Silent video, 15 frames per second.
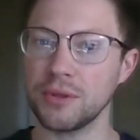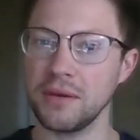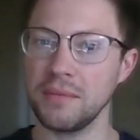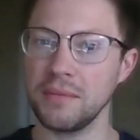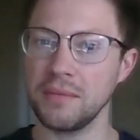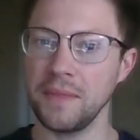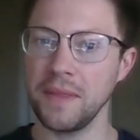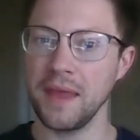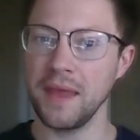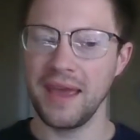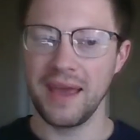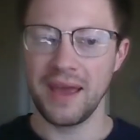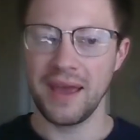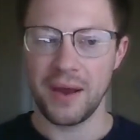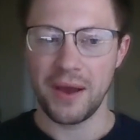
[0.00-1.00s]
he got
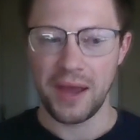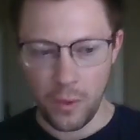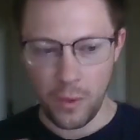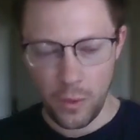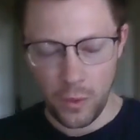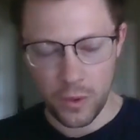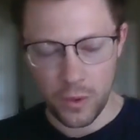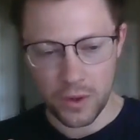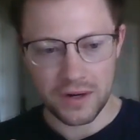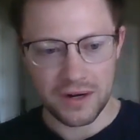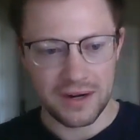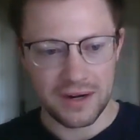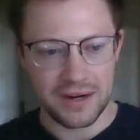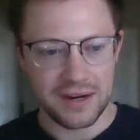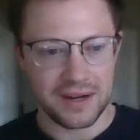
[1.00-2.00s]
paid, and that's what really
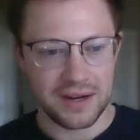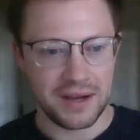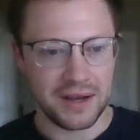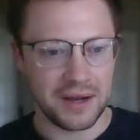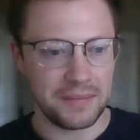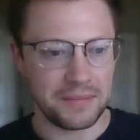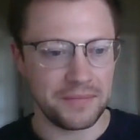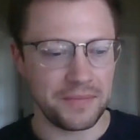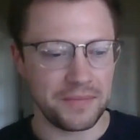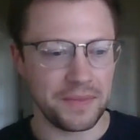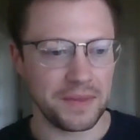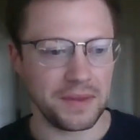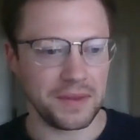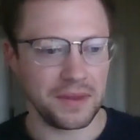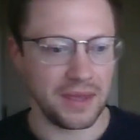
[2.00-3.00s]
comes down to at the end of the day.
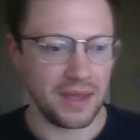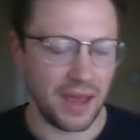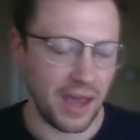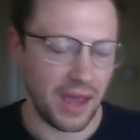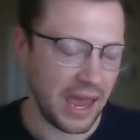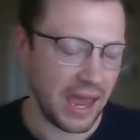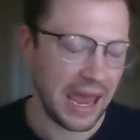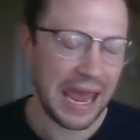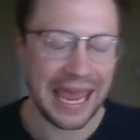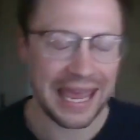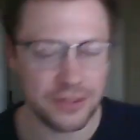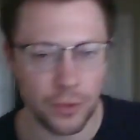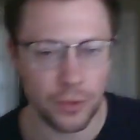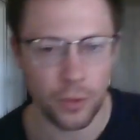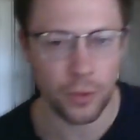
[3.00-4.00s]
So anyway, I don't
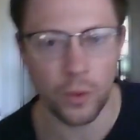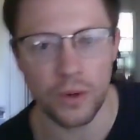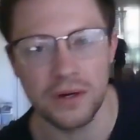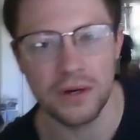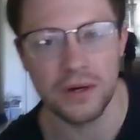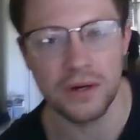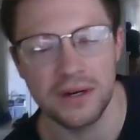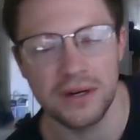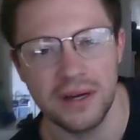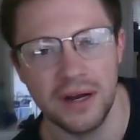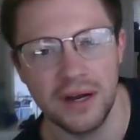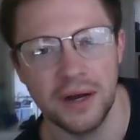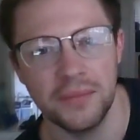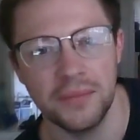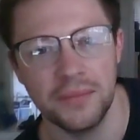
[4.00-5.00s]
want to turn into a
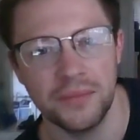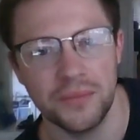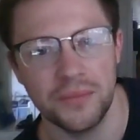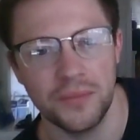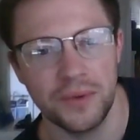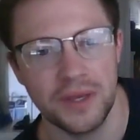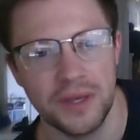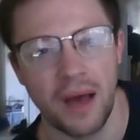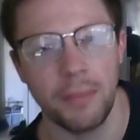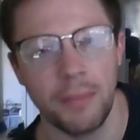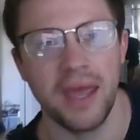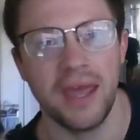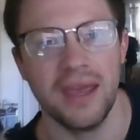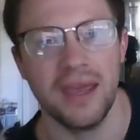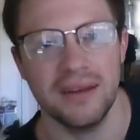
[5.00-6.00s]
rambling
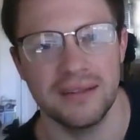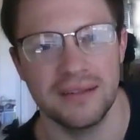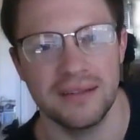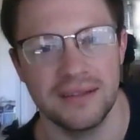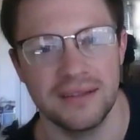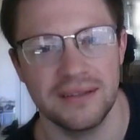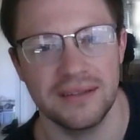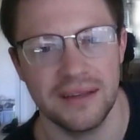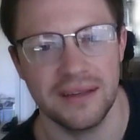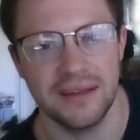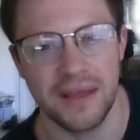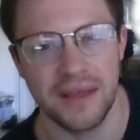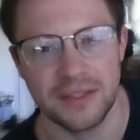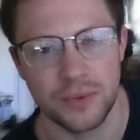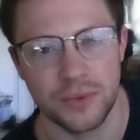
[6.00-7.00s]
video.
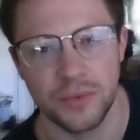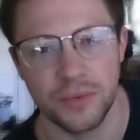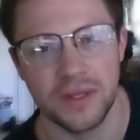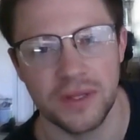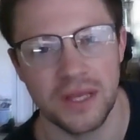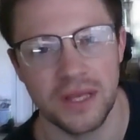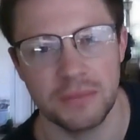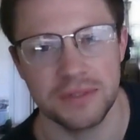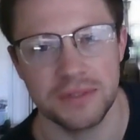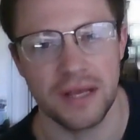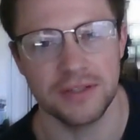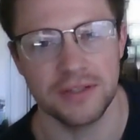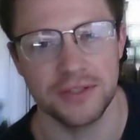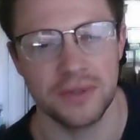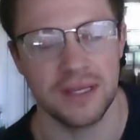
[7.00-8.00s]
Hope you have a great
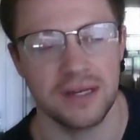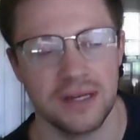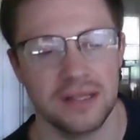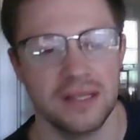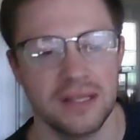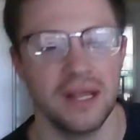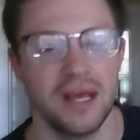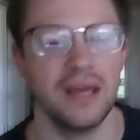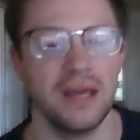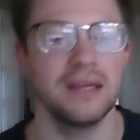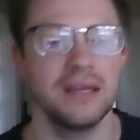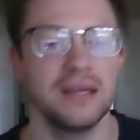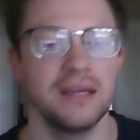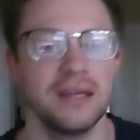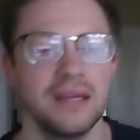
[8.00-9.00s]
rest of your day.
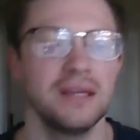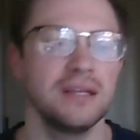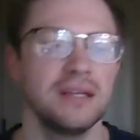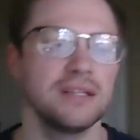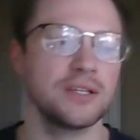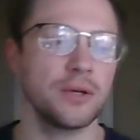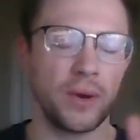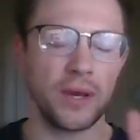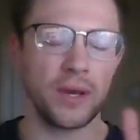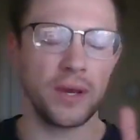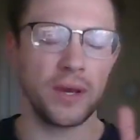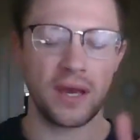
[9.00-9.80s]
I'll catch you on the next one.